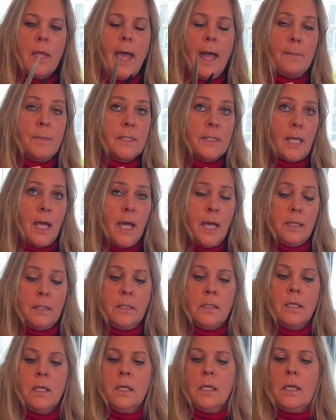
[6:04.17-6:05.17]

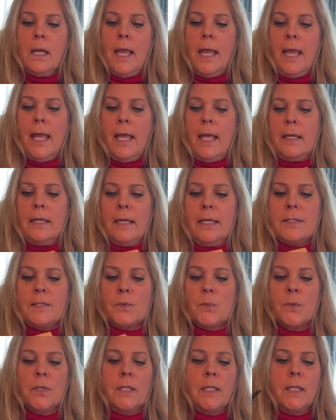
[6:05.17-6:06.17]
Amazon, and
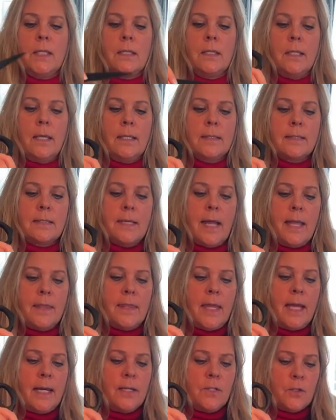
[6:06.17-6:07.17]
it's
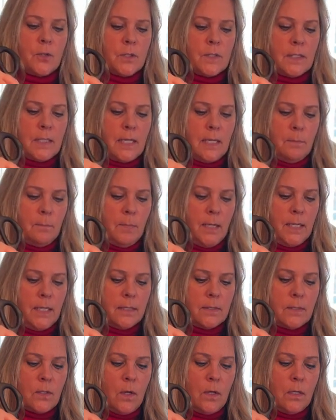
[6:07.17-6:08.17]
not that interesting, but
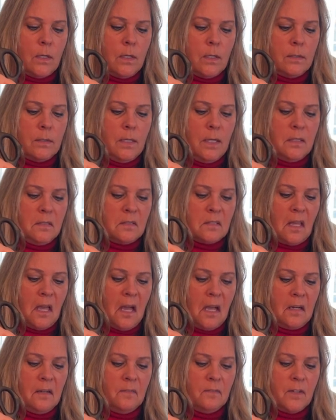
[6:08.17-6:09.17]
it's
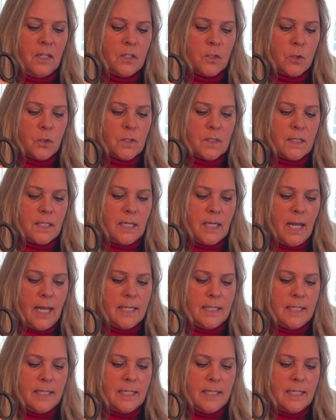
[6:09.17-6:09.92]
kind of interesting.